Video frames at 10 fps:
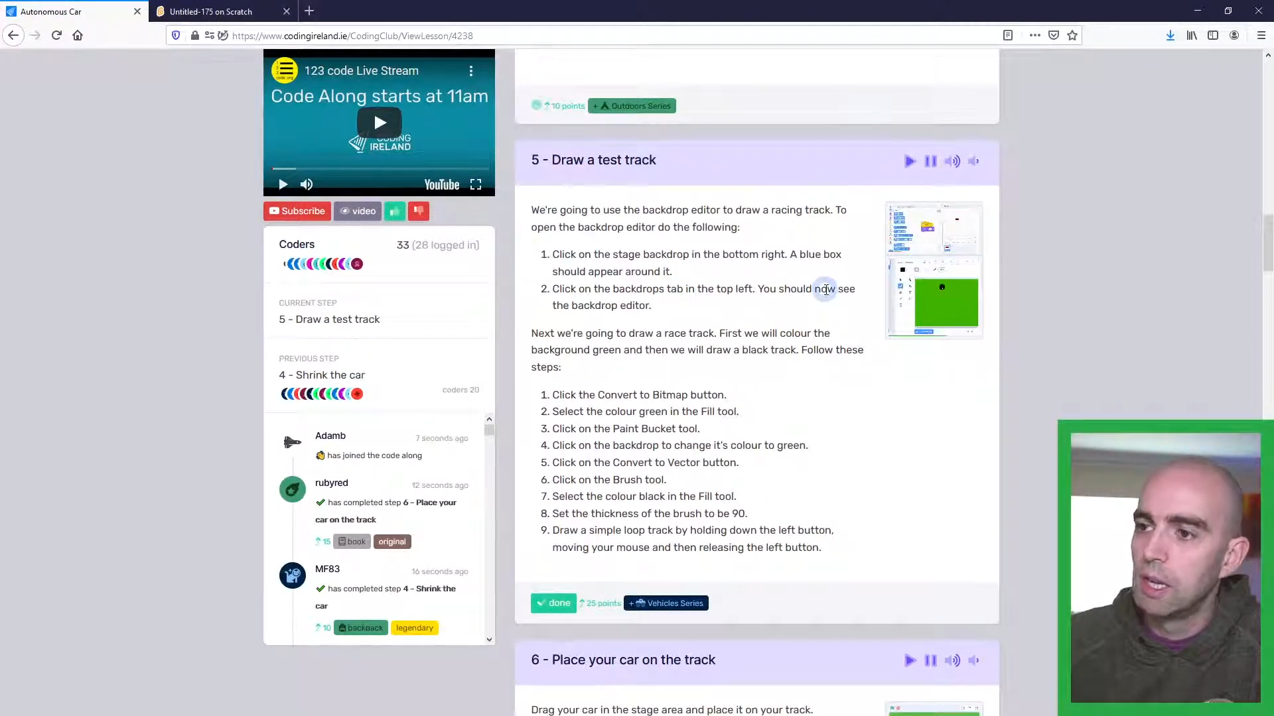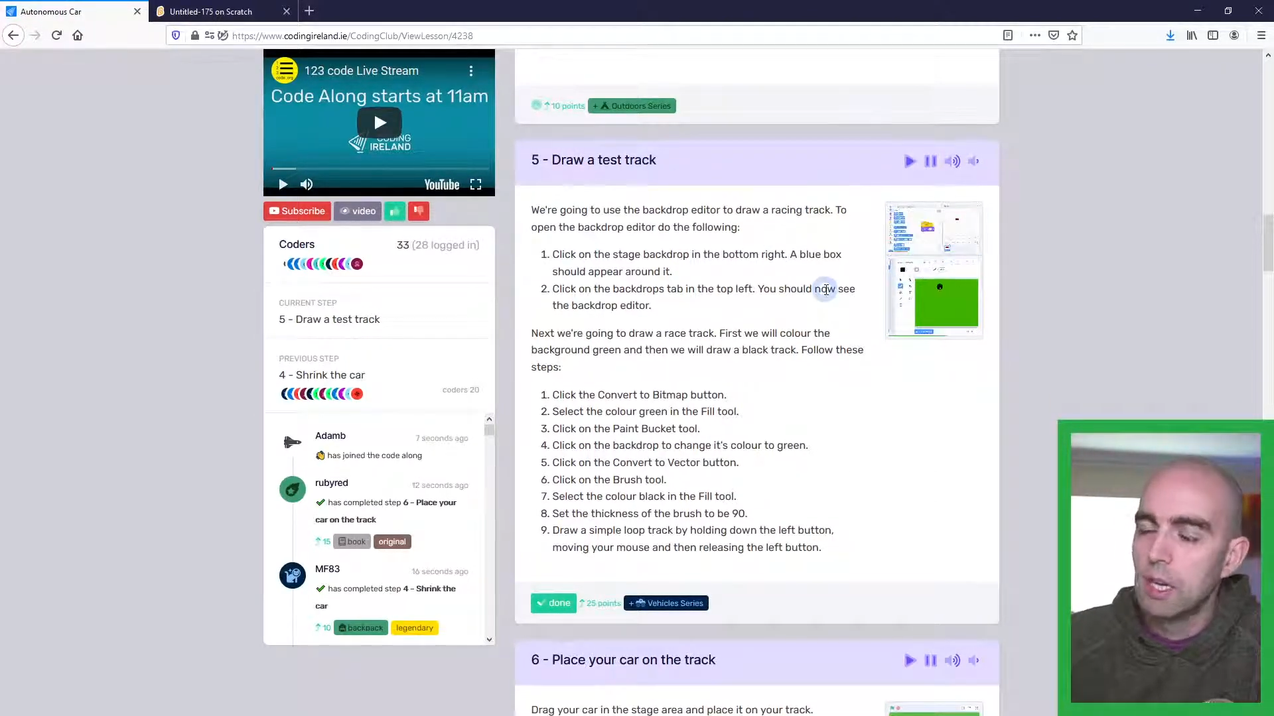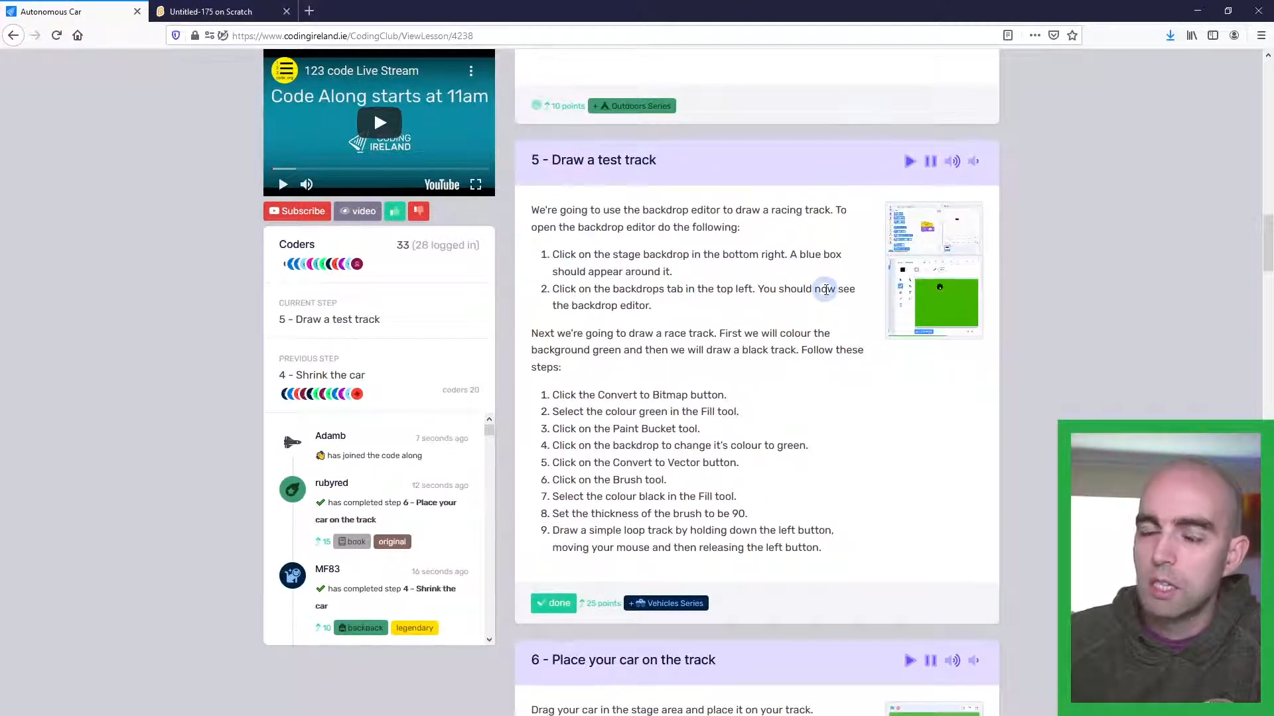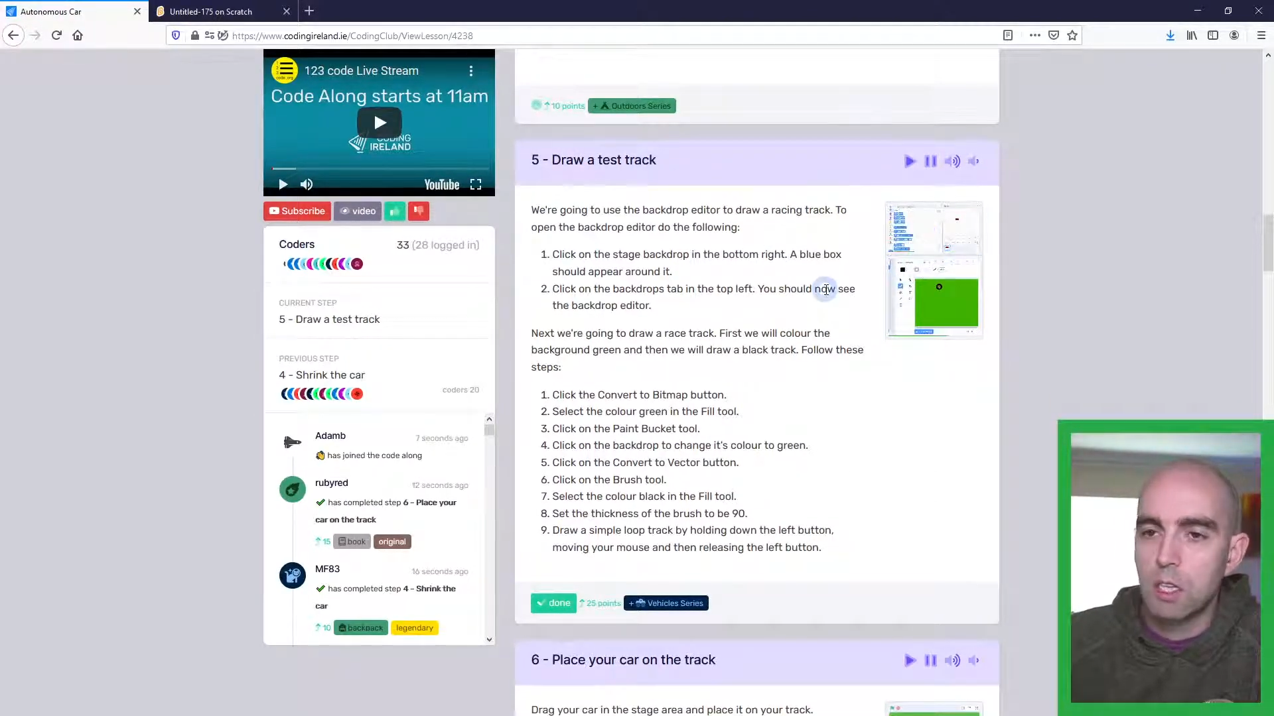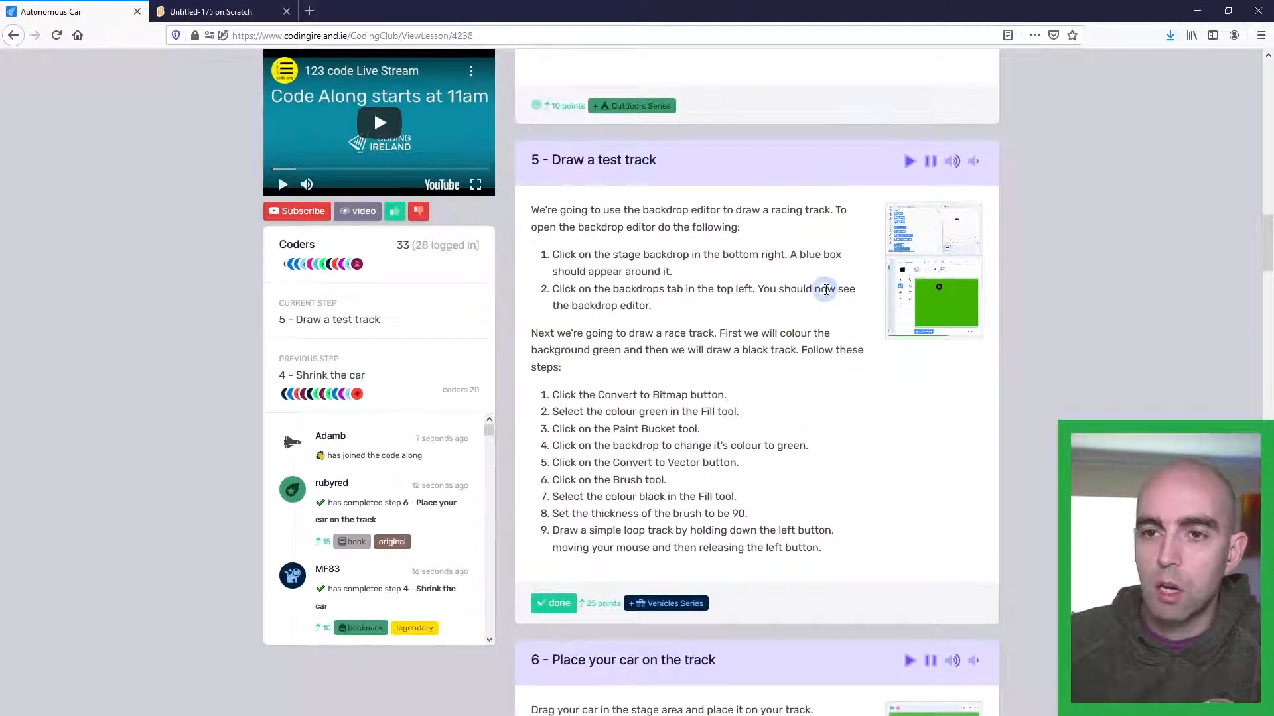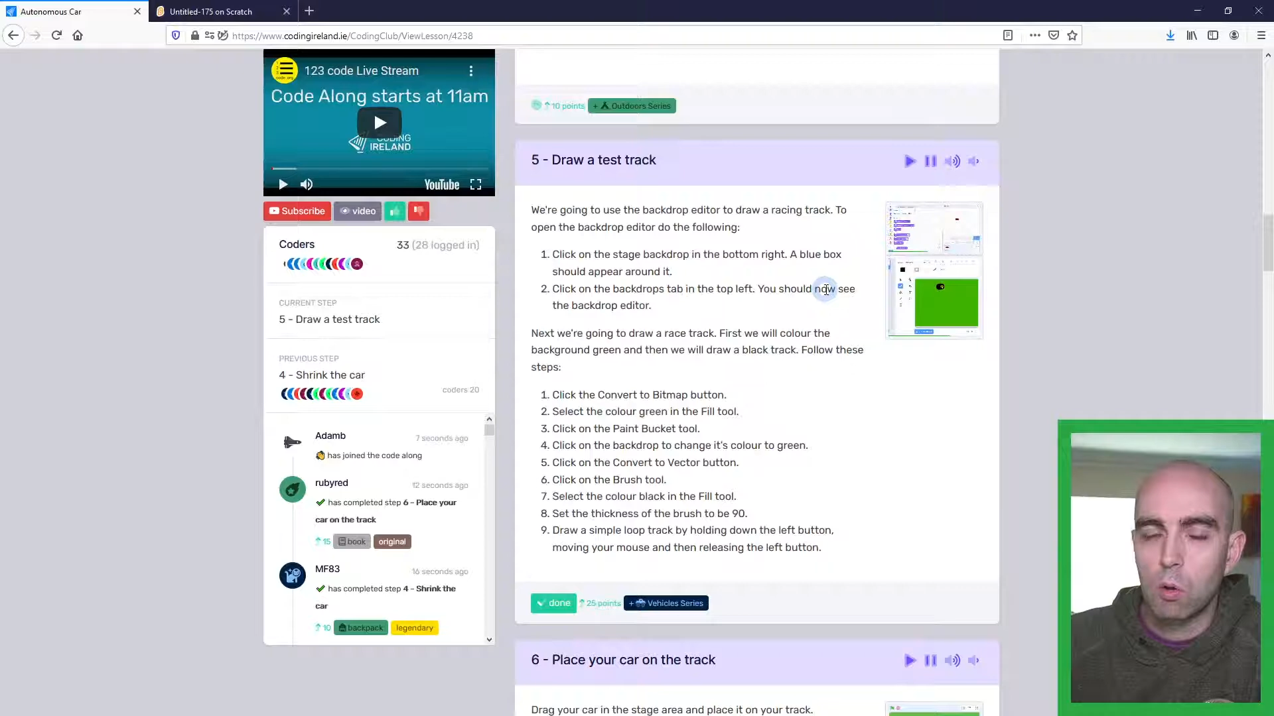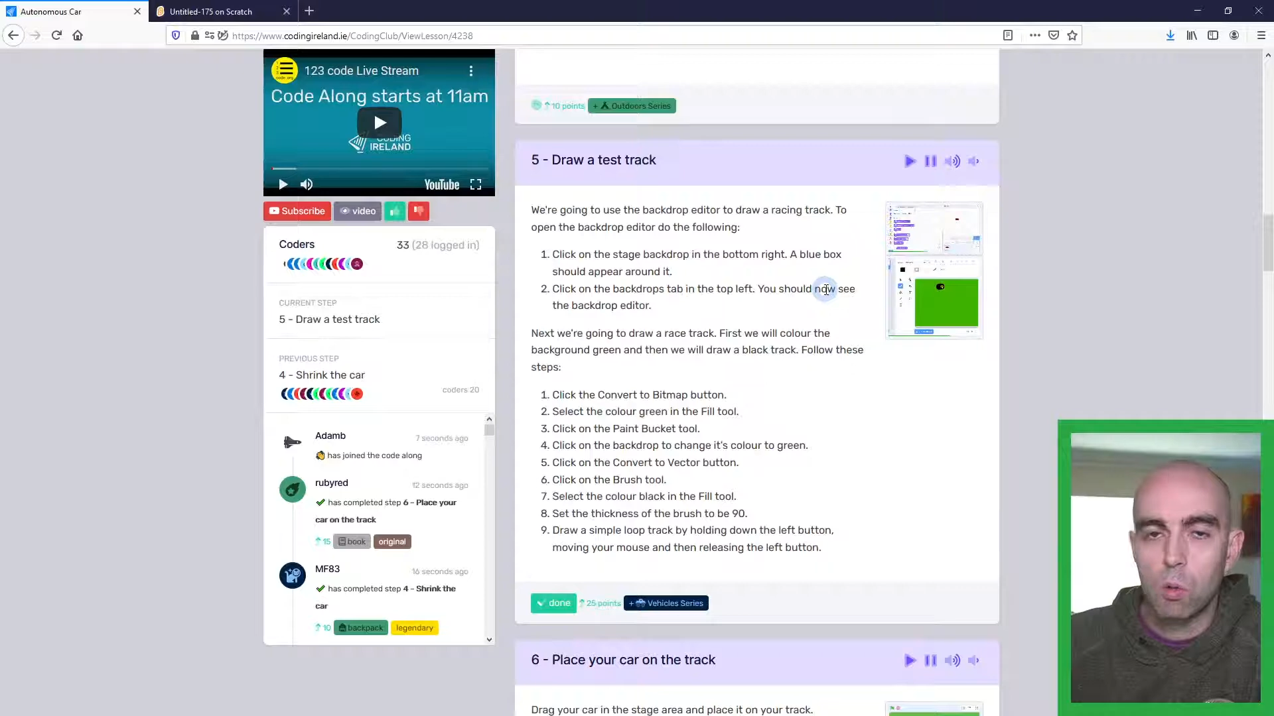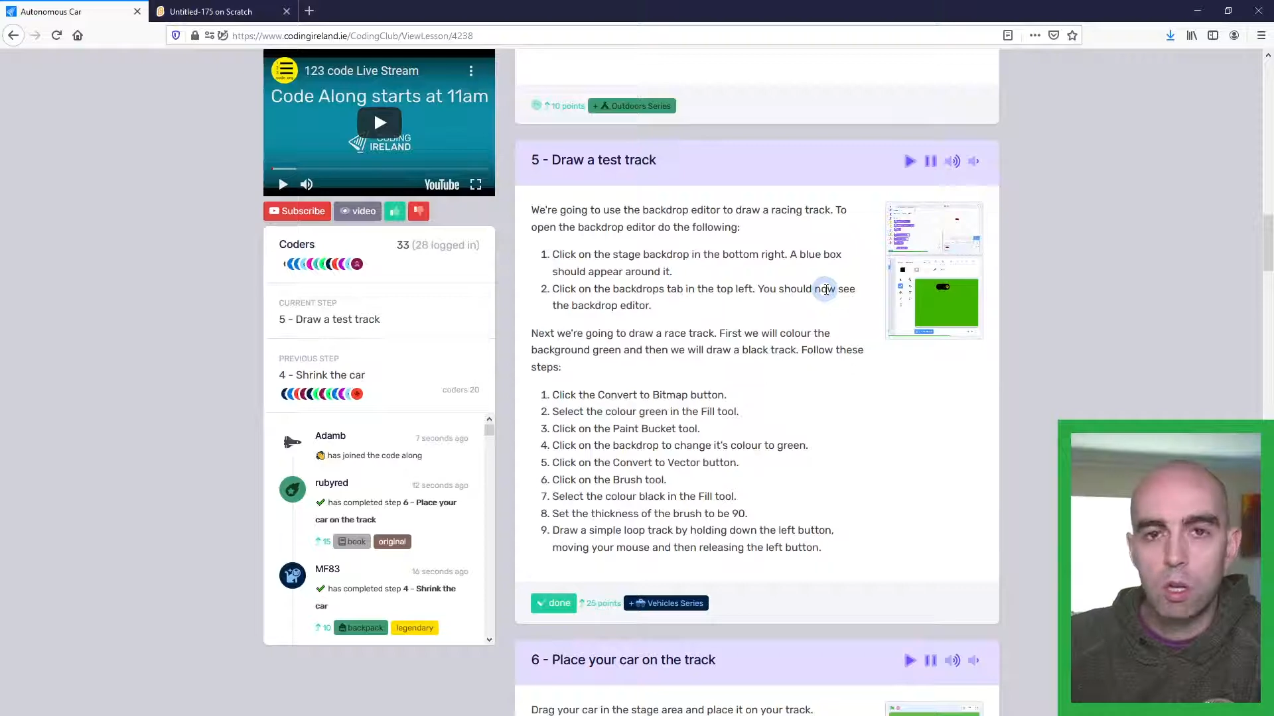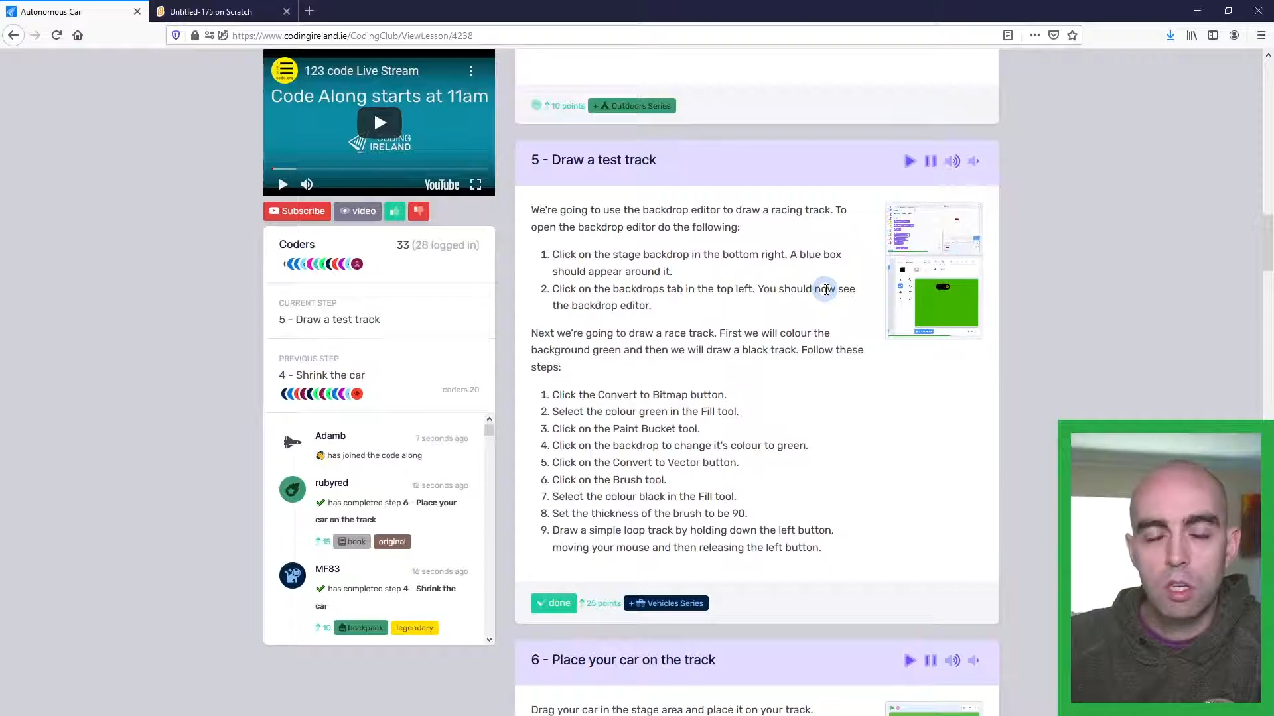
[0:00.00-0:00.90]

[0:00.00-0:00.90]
So we're going